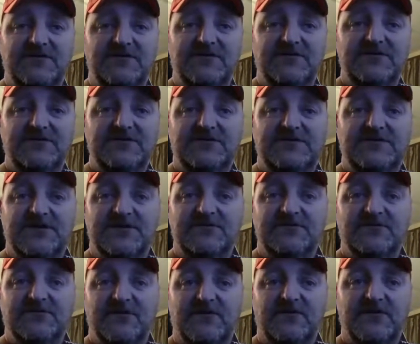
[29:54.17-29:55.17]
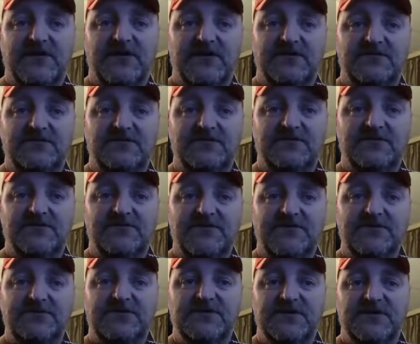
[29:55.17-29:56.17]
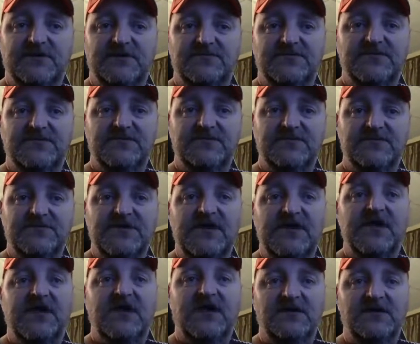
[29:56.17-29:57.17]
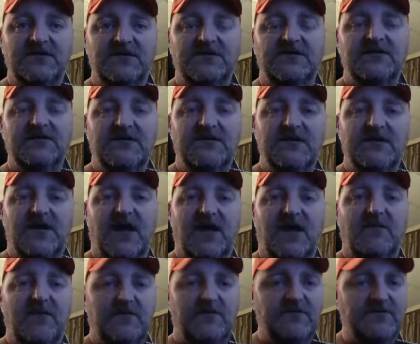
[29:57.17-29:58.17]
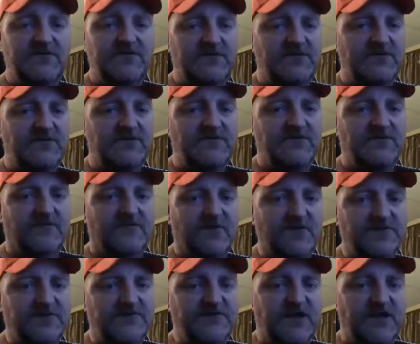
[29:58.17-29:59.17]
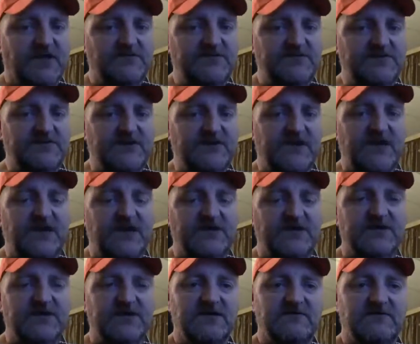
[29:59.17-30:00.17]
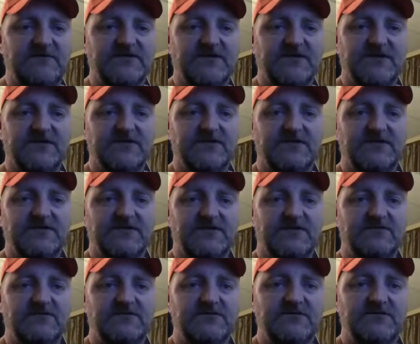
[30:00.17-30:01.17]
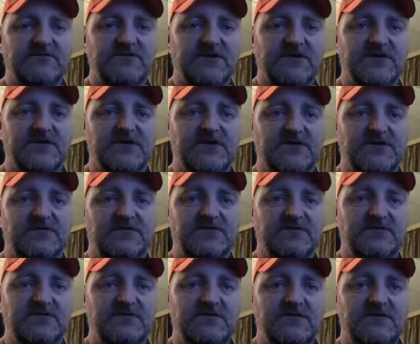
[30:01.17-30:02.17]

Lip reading: She said throat cancer a few times. Yeah, I remember the first time she had it and everything on the show, she was saying it. And